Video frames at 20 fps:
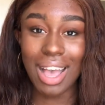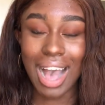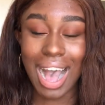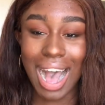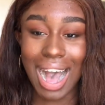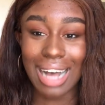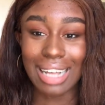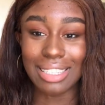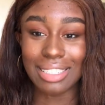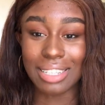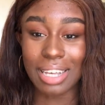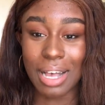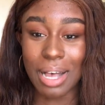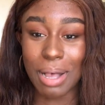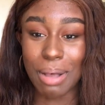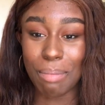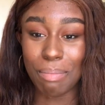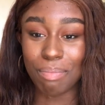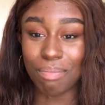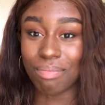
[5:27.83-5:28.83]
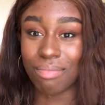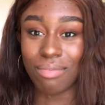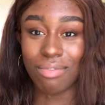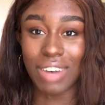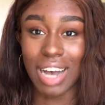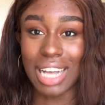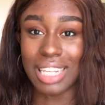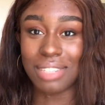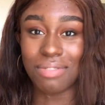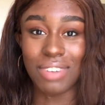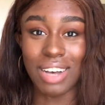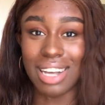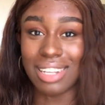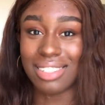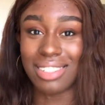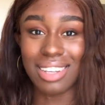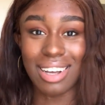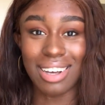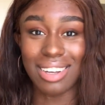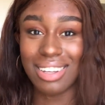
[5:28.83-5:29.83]
and vice
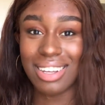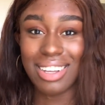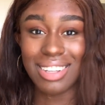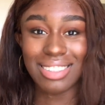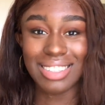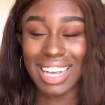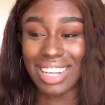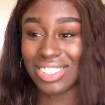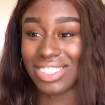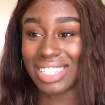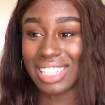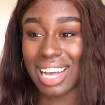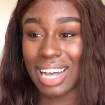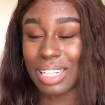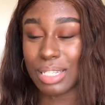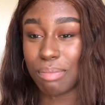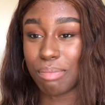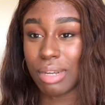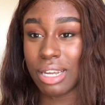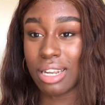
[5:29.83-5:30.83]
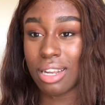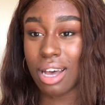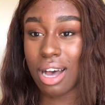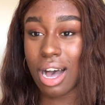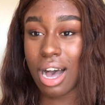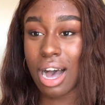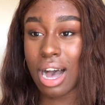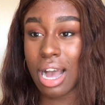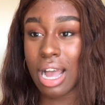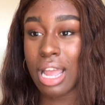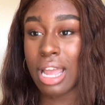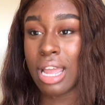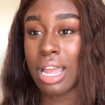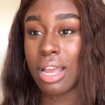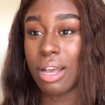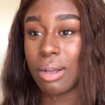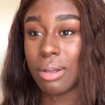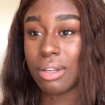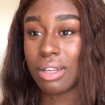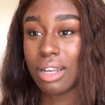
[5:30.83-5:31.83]
versa. That's just how it's been.
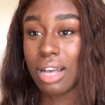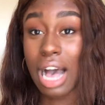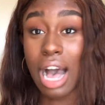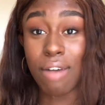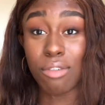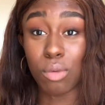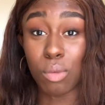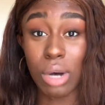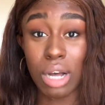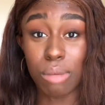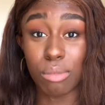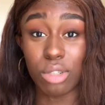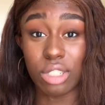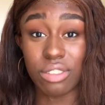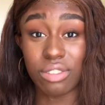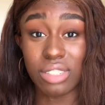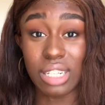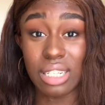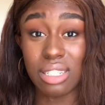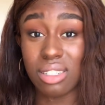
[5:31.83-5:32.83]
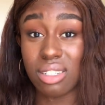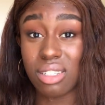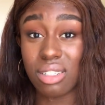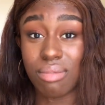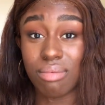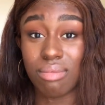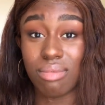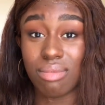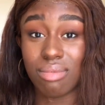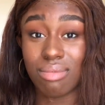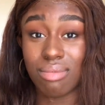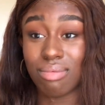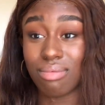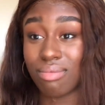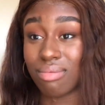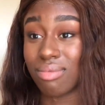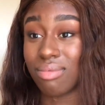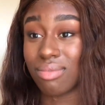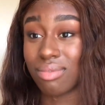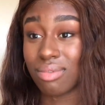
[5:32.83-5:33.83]
I have a white boyfriend.
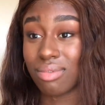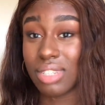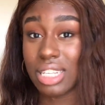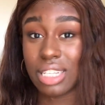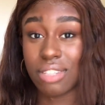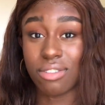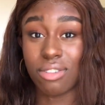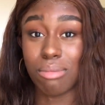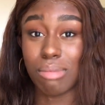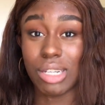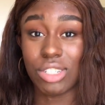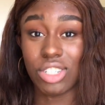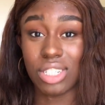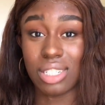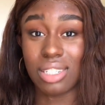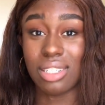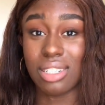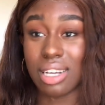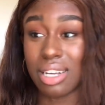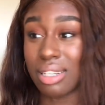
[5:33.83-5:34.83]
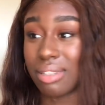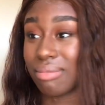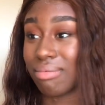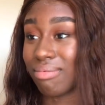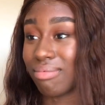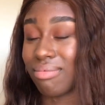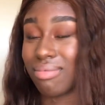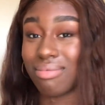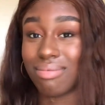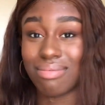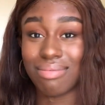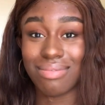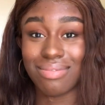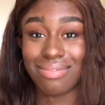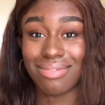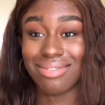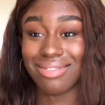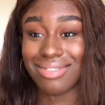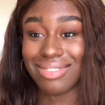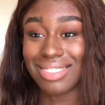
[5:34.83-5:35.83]
He's from Manchester.
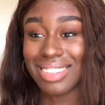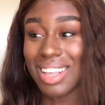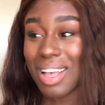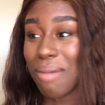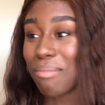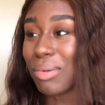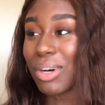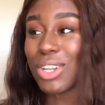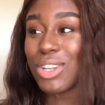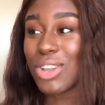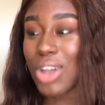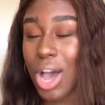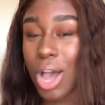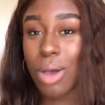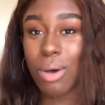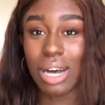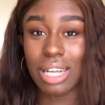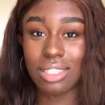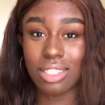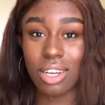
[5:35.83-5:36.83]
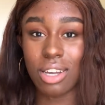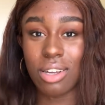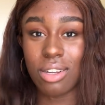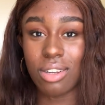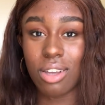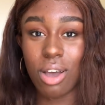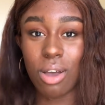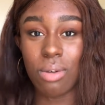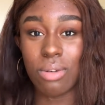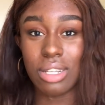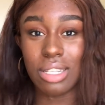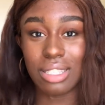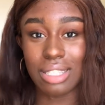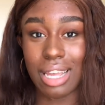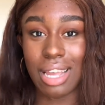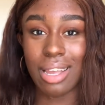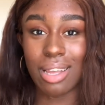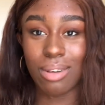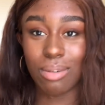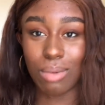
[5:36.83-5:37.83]
But no, I don't only
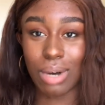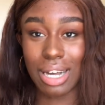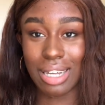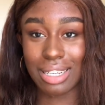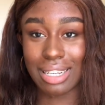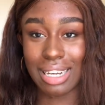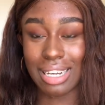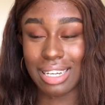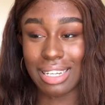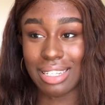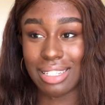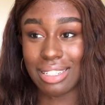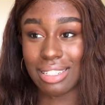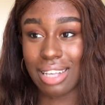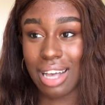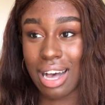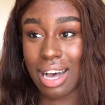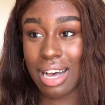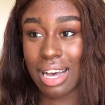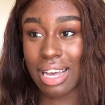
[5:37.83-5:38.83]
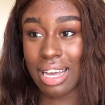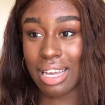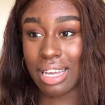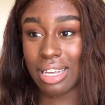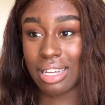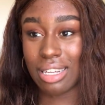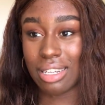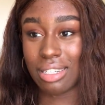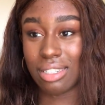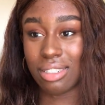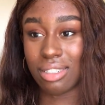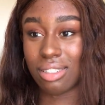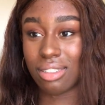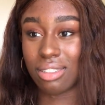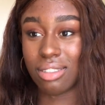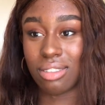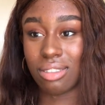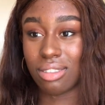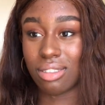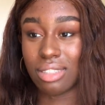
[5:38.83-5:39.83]
date white guys. I
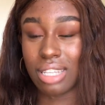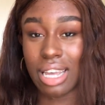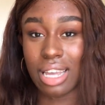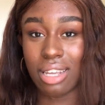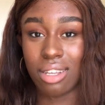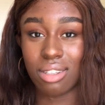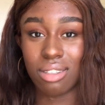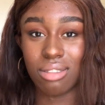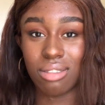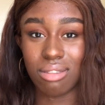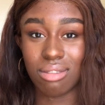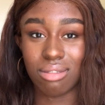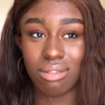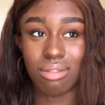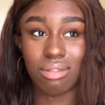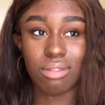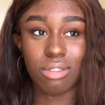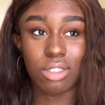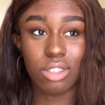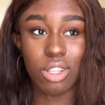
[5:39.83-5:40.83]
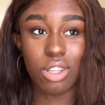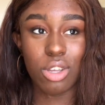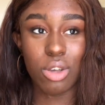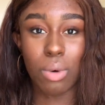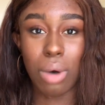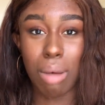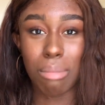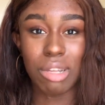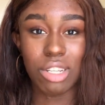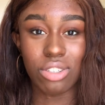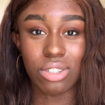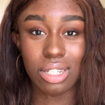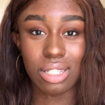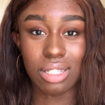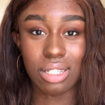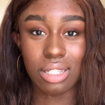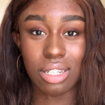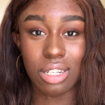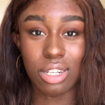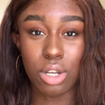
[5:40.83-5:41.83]
date who I'm
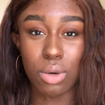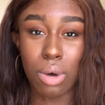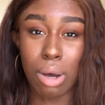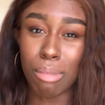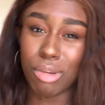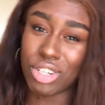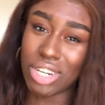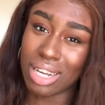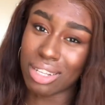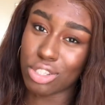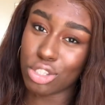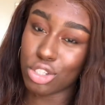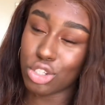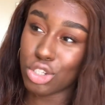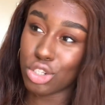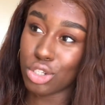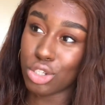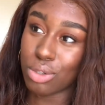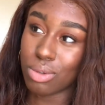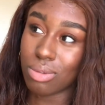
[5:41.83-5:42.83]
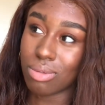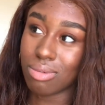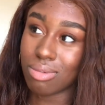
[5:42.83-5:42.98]
interested in, who I'm attracted to.